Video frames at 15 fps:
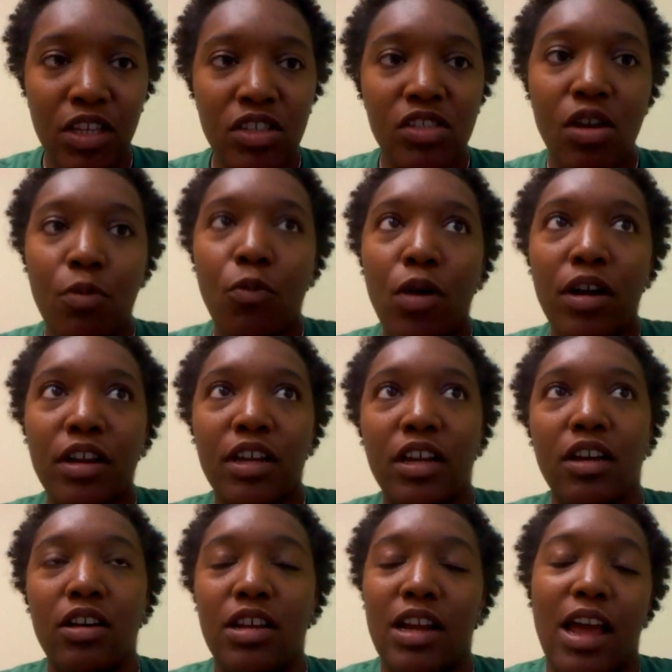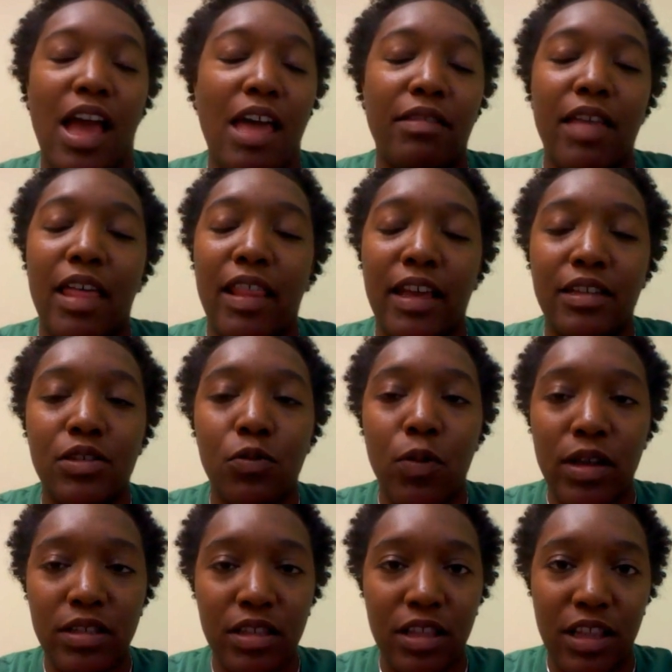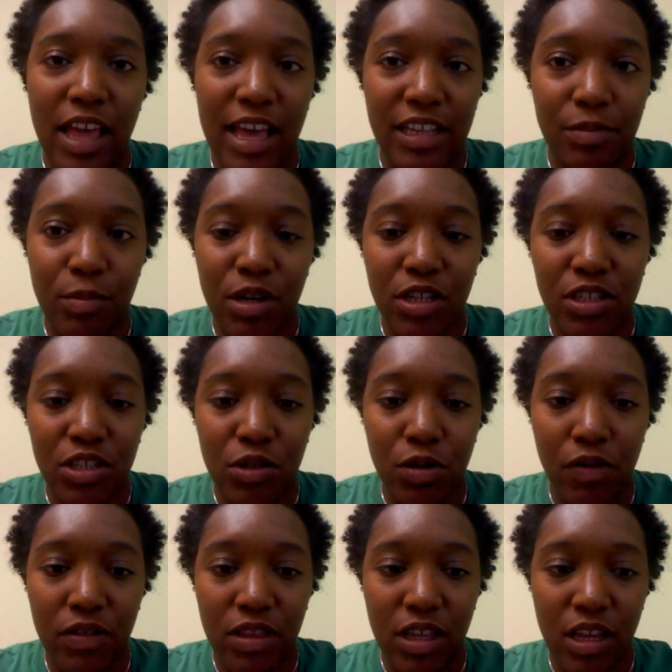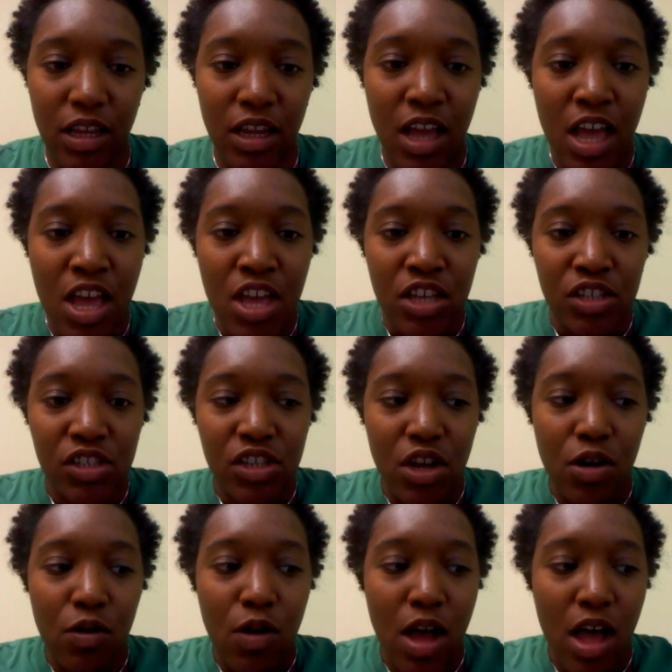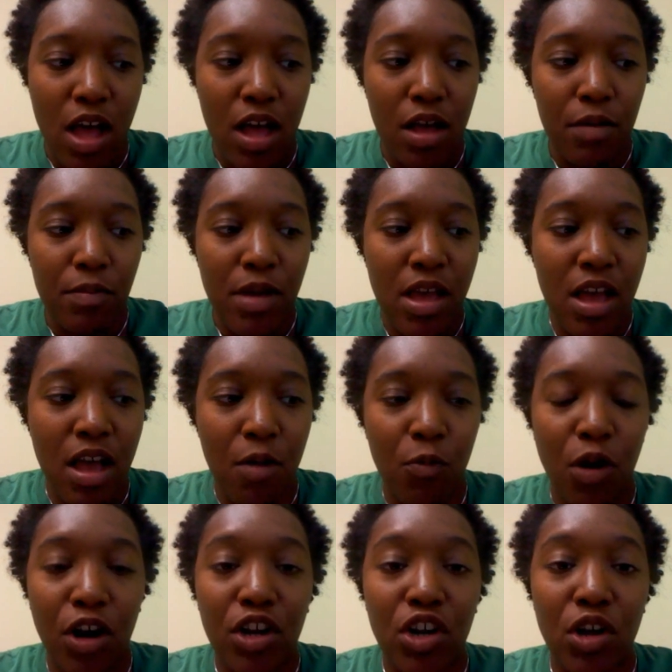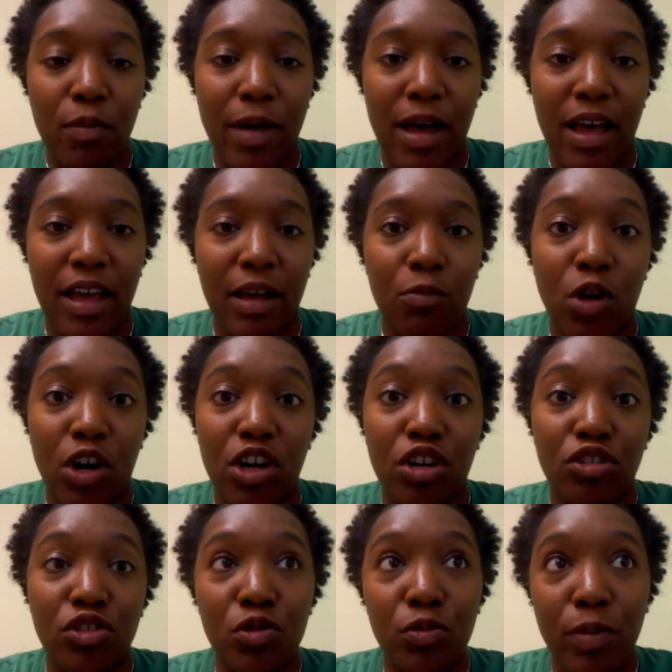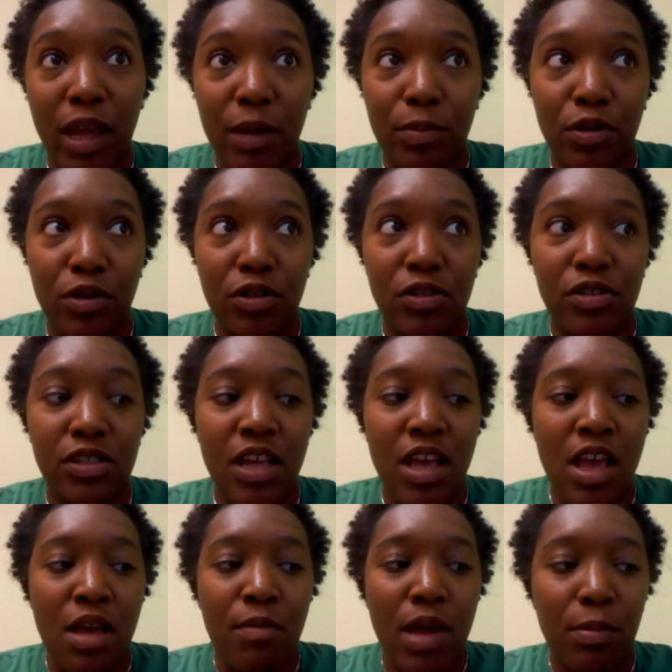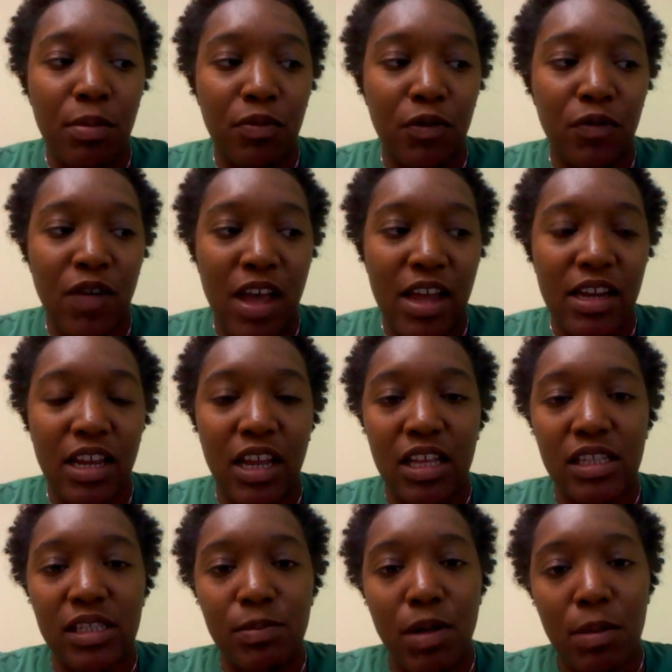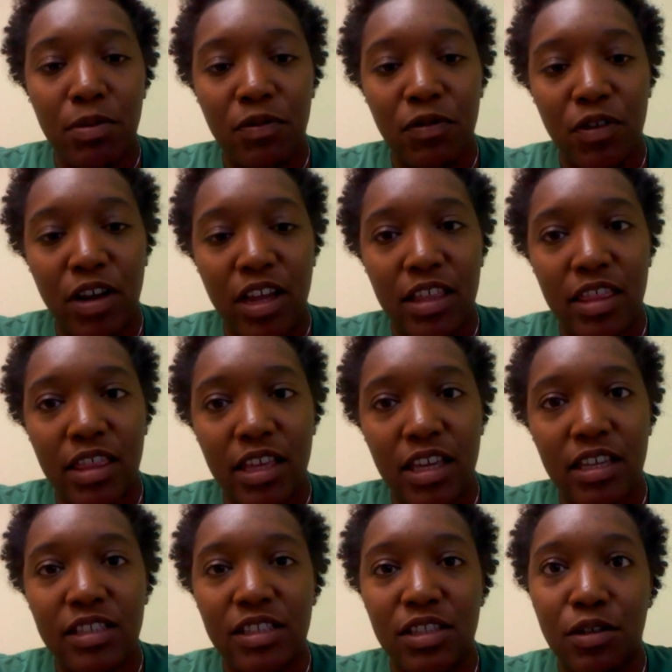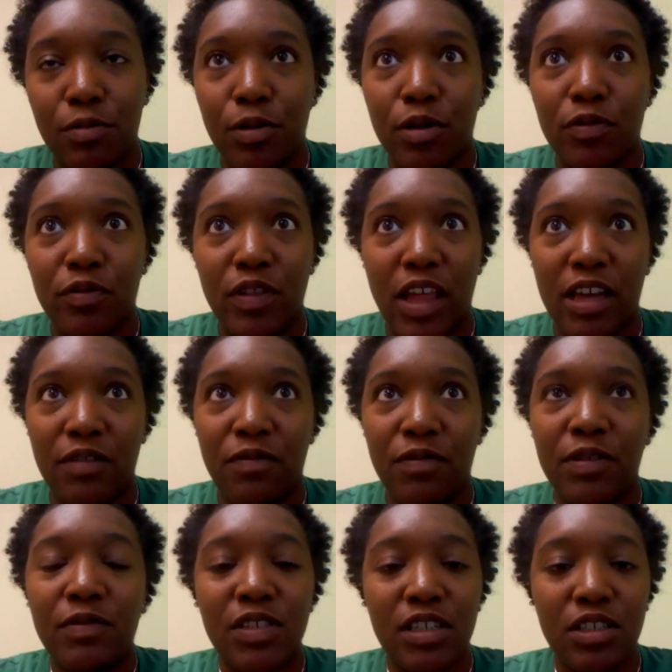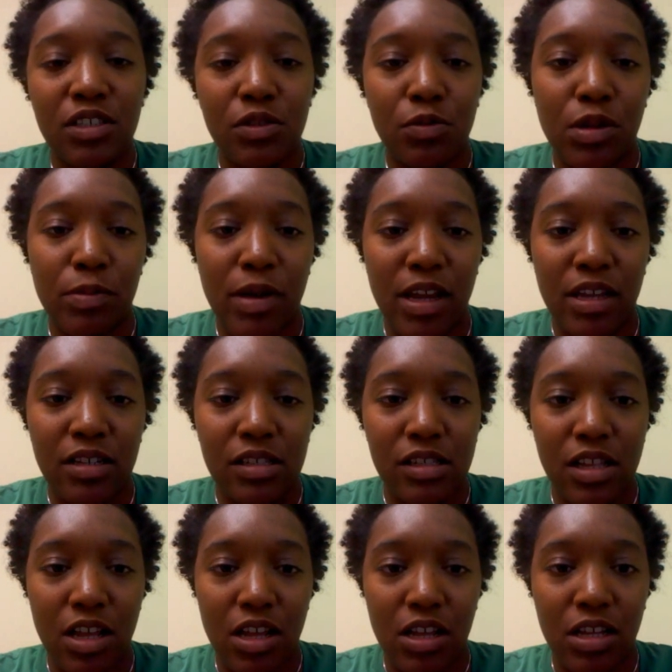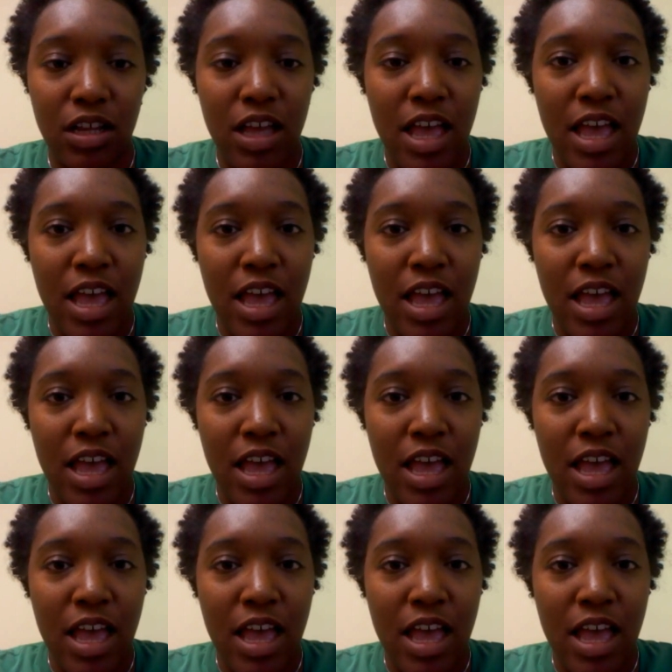So I'm working on. I like to wait till the last minute to do everything. So I'm working on two papers: paper for finance, paper for ethics, and they're both like 15 to 20 pages long.